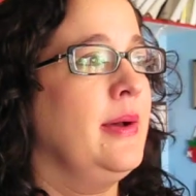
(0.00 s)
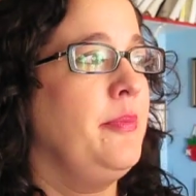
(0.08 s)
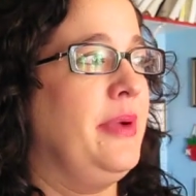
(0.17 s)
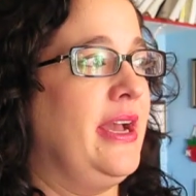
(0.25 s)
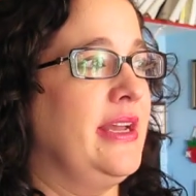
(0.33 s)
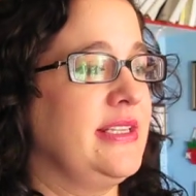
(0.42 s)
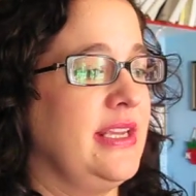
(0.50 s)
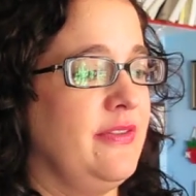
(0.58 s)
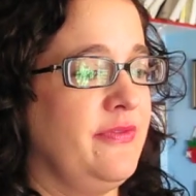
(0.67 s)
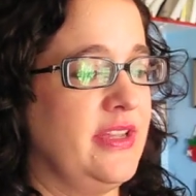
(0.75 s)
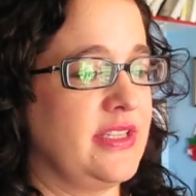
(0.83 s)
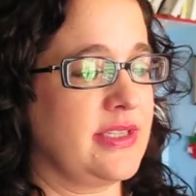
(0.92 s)
But
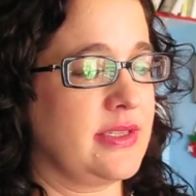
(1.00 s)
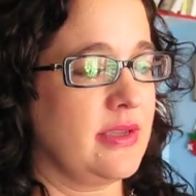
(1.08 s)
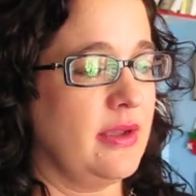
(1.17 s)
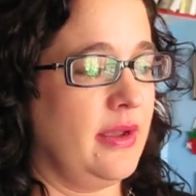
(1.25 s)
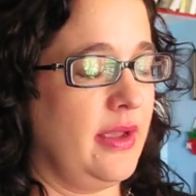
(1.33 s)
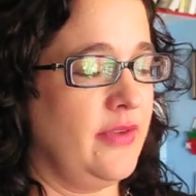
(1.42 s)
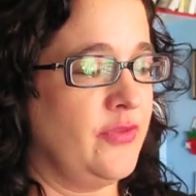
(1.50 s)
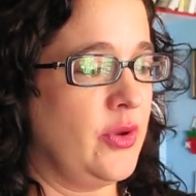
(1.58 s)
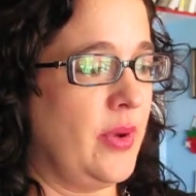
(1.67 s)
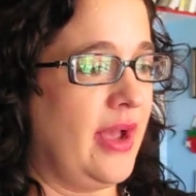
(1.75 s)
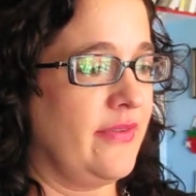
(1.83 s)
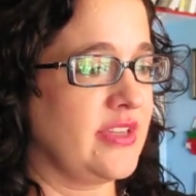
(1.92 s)
if it's if
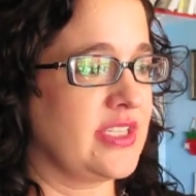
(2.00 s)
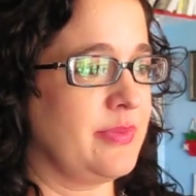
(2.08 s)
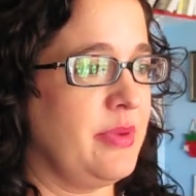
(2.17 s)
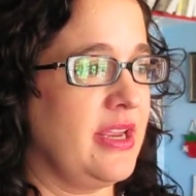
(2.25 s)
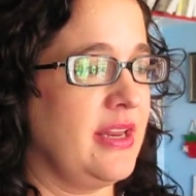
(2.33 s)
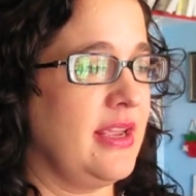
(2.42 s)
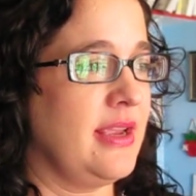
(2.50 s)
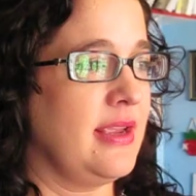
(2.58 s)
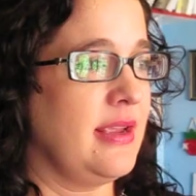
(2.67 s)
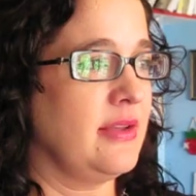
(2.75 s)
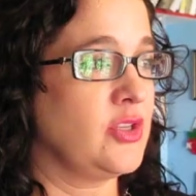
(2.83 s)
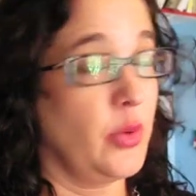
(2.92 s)
you have a
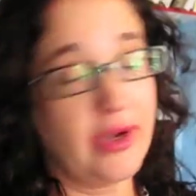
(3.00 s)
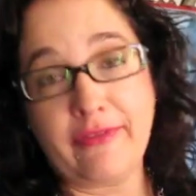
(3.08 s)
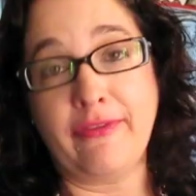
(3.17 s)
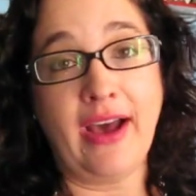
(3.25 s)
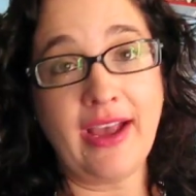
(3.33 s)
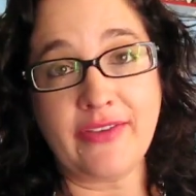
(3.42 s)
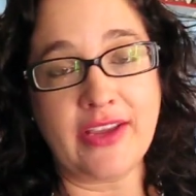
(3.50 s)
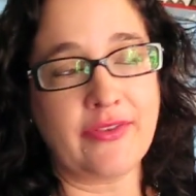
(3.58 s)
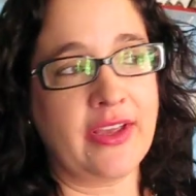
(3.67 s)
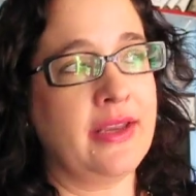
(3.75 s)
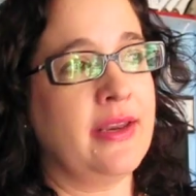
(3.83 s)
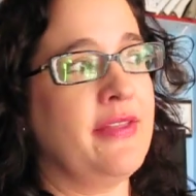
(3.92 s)
Speedy 25
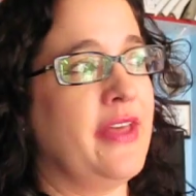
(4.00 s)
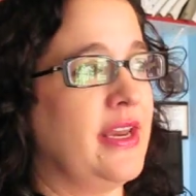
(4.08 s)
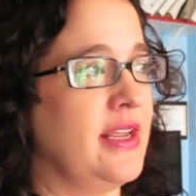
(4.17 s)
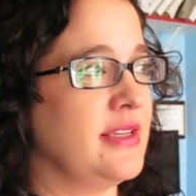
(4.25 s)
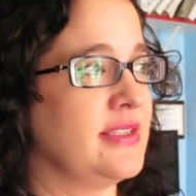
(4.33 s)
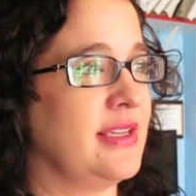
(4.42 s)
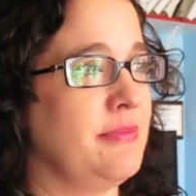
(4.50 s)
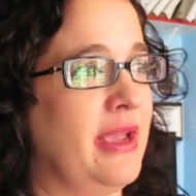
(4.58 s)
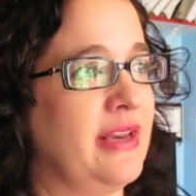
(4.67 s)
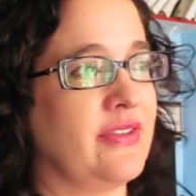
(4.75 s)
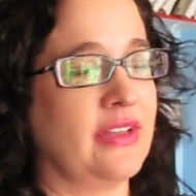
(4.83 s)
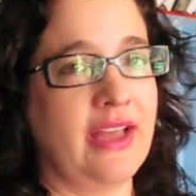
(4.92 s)
even that is
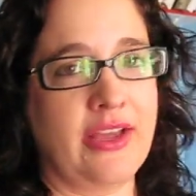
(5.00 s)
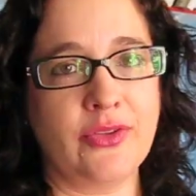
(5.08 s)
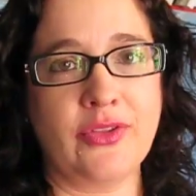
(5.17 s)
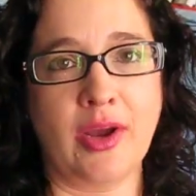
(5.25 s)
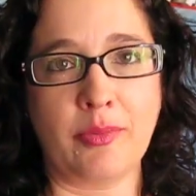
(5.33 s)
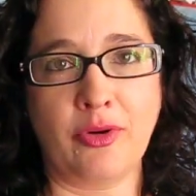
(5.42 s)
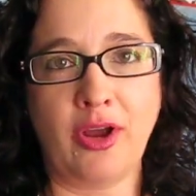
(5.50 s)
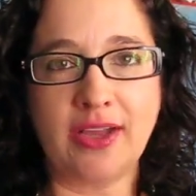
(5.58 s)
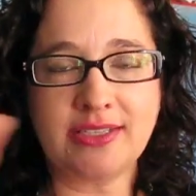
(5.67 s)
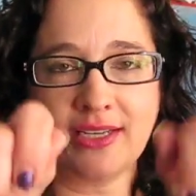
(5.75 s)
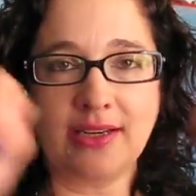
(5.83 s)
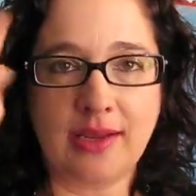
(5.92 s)
made of the leather, the
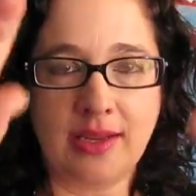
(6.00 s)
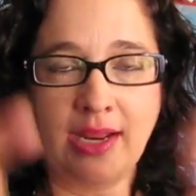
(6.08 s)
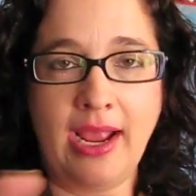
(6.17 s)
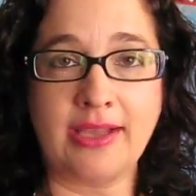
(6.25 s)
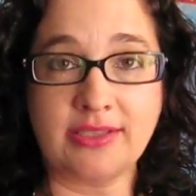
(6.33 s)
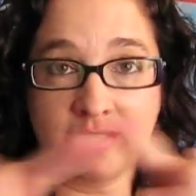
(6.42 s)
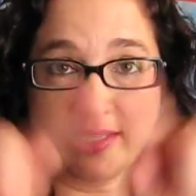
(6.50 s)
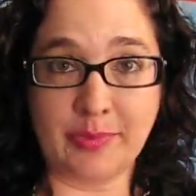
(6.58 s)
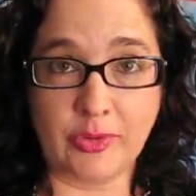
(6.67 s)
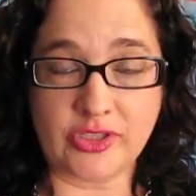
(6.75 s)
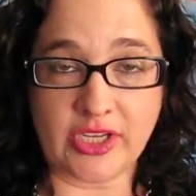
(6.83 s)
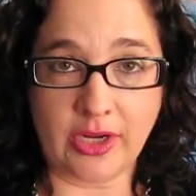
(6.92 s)
Empreinte, and it has the
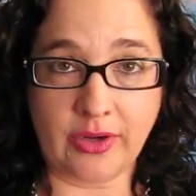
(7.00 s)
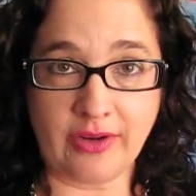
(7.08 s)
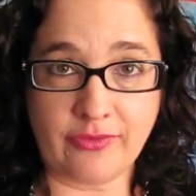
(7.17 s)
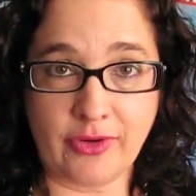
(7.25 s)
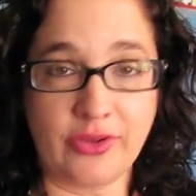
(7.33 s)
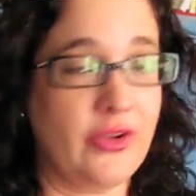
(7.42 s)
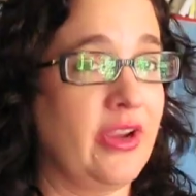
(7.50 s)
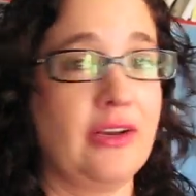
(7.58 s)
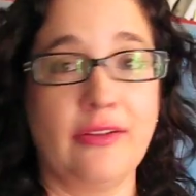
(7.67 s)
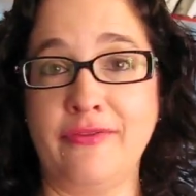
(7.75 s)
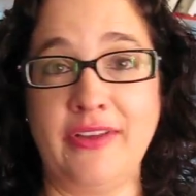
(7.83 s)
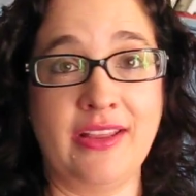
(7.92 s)
zippers that go down further,
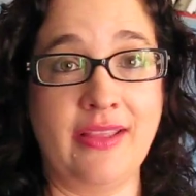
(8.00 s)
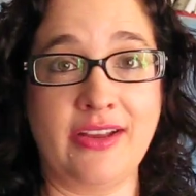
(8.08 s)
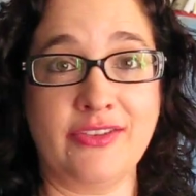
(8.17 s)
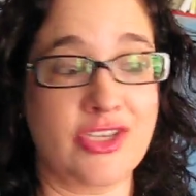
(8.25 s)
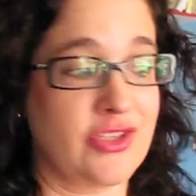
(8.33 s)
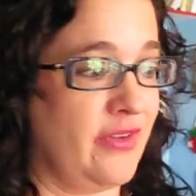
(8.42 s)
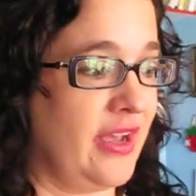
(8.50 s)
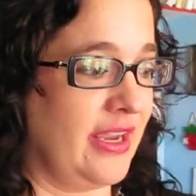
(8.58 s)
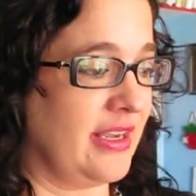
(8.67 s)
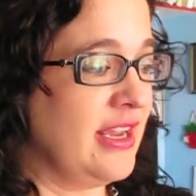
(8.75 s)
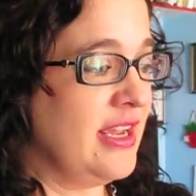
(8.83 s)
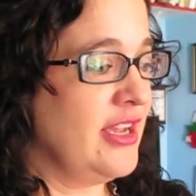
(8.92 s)
it'll fit in that just
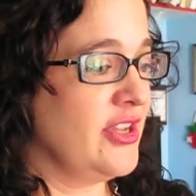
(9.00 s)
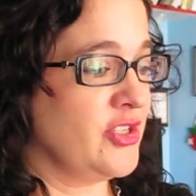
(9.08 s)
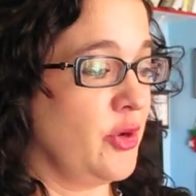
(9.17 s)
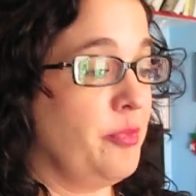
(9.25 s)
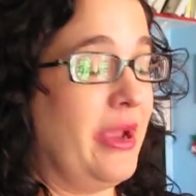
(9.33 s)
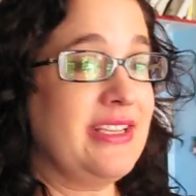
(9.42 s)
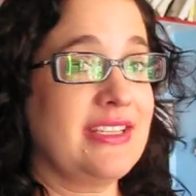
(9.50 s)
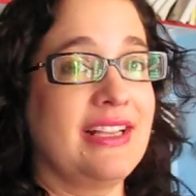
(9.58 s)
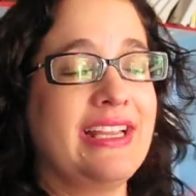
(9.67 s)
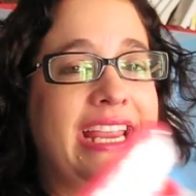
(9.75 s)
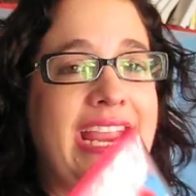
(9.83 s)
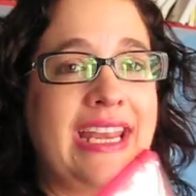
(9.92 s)
fine. So
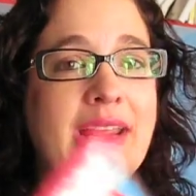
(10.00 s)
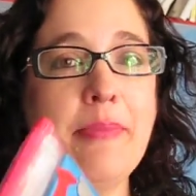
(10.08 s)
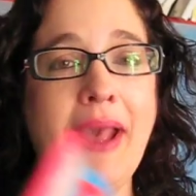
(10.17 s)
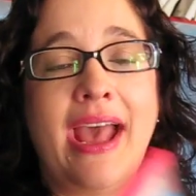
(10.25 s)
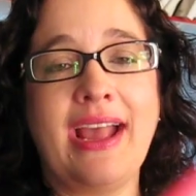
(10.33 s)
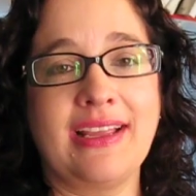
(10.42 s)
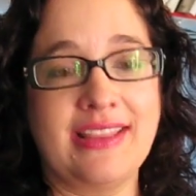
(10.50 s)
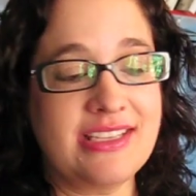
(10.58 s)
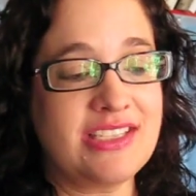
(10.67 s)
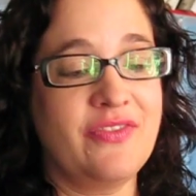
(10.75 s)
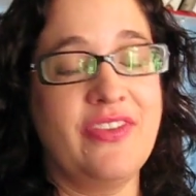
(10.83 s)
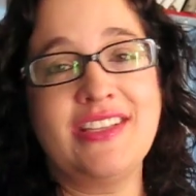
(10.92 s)
basically any bag
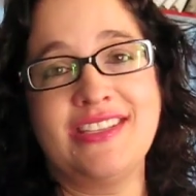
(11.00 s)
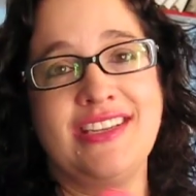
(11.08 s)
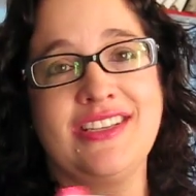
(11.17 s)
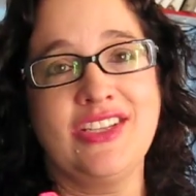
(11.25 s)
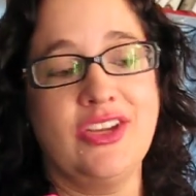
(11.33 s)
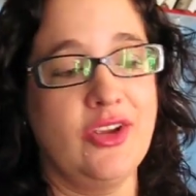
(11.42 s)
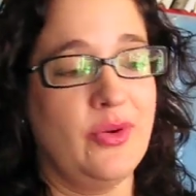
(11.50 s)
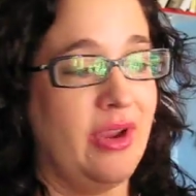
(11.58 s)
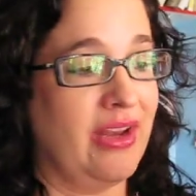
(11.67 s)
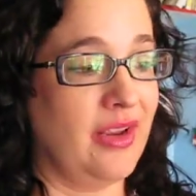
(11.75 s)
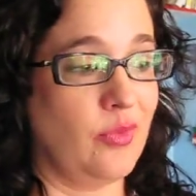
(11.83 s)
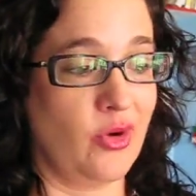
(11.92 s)
this fits into
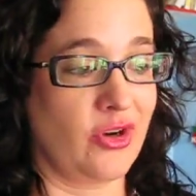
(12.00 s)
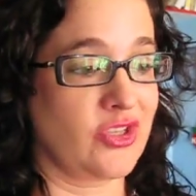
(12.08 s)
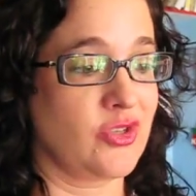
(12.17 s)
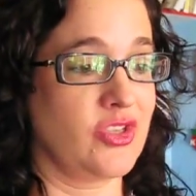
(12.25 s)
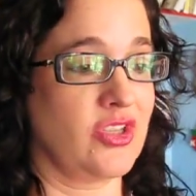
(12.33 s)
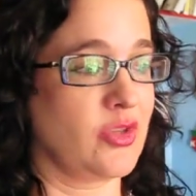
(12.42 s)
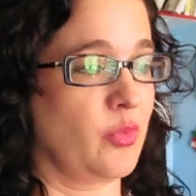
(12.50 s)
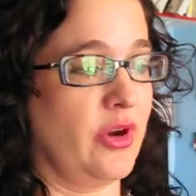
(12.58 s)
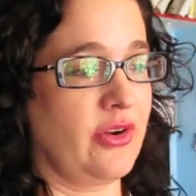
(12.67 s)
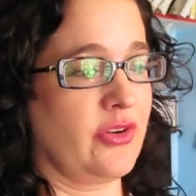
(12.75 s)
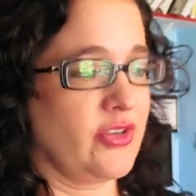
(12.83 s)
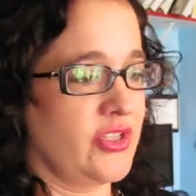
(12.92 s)
and it works just
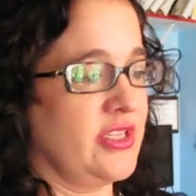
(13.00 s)
wonders.